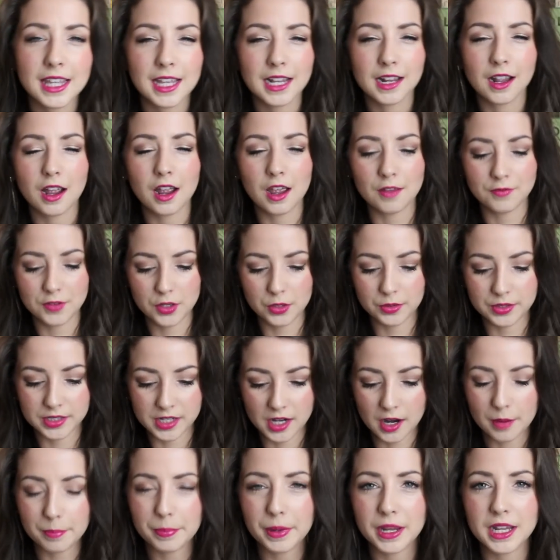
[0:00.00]
thing I have
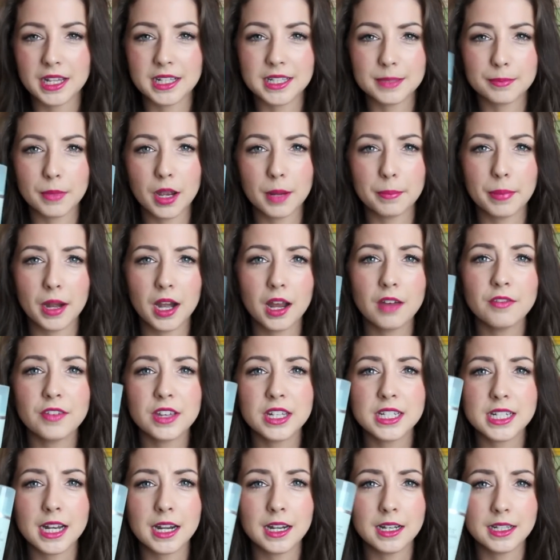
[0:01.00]
used up is my
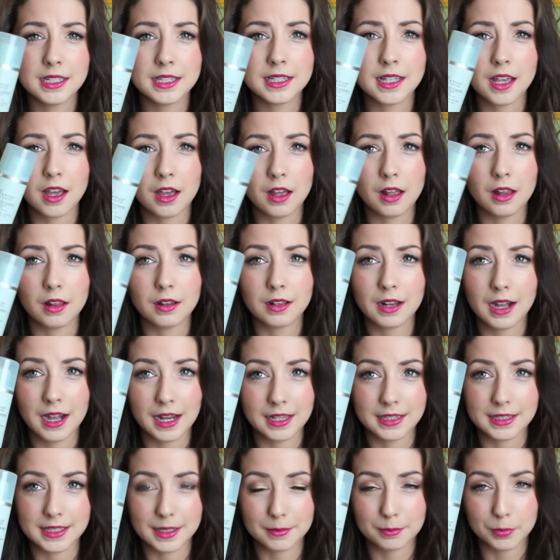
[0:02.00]
beloved Liz Earle
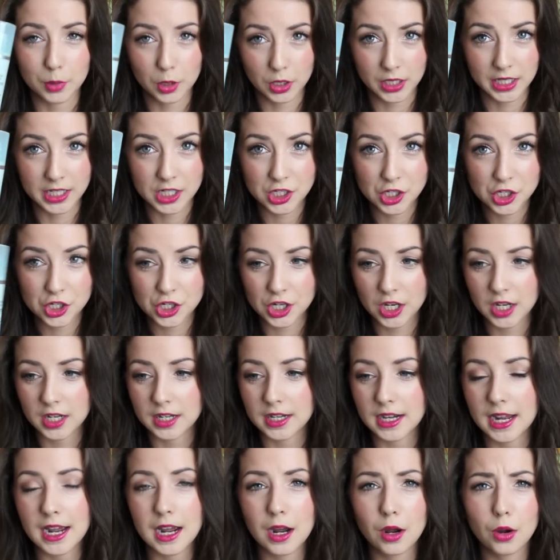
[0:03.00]
Cleanse and Polish.
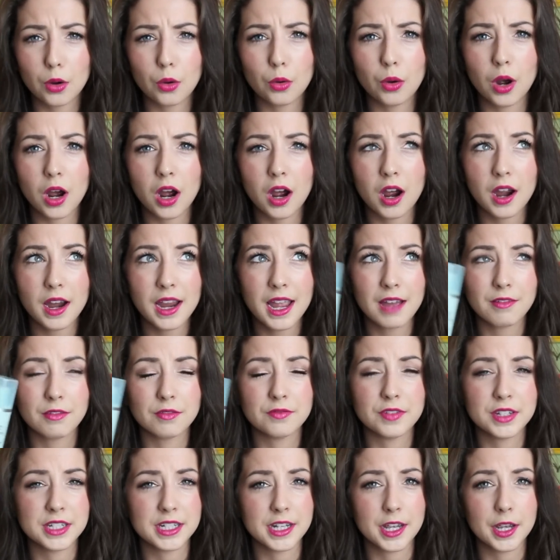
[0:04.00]
Now, I have
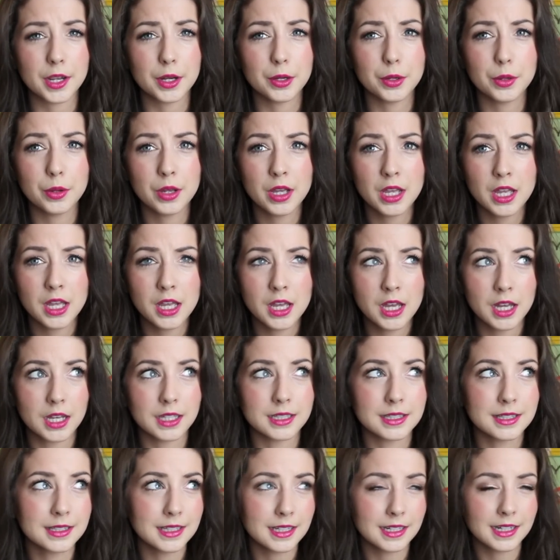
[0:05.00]
a video,
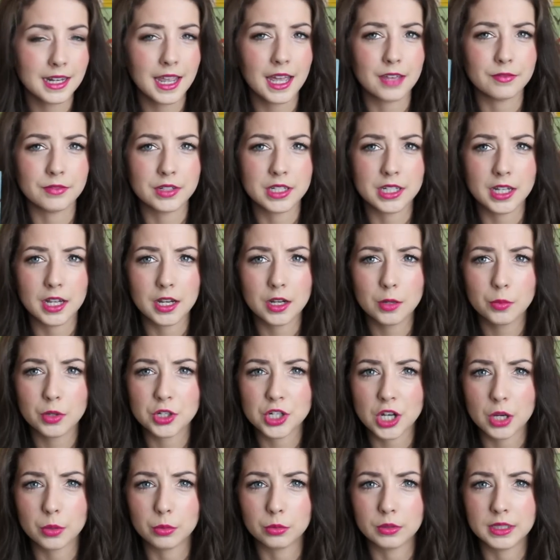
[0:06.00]
a skincare video,
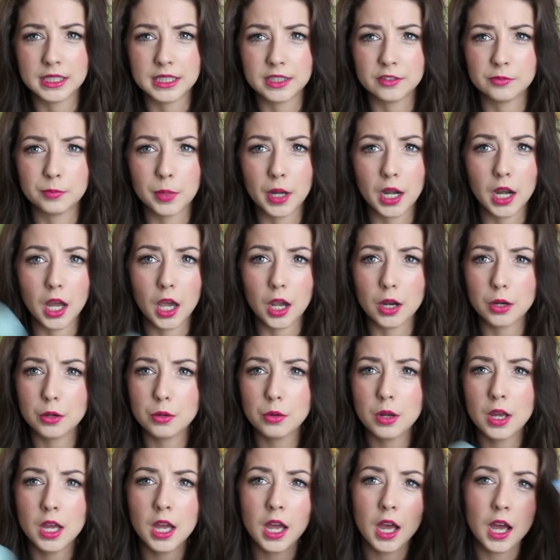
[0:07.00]
which I will leave
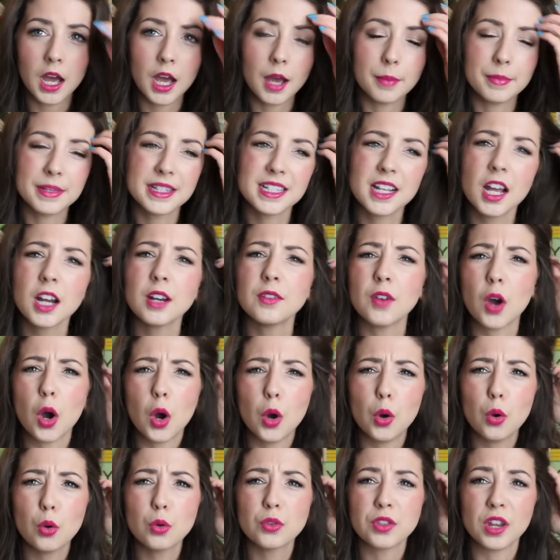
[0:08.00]
below. It's kind of
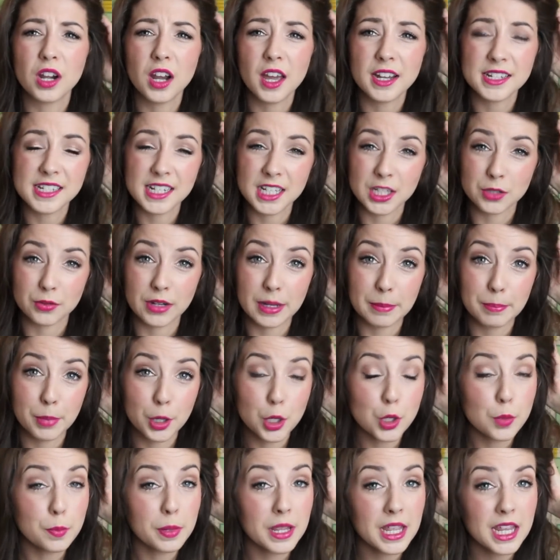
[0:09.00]
old, the lighting's really
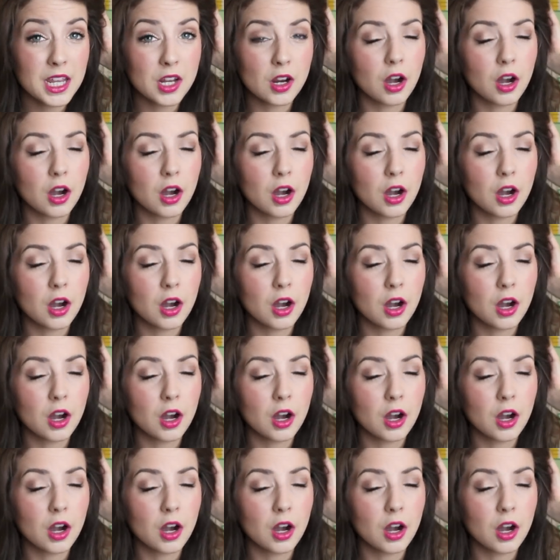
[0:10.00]
poopy,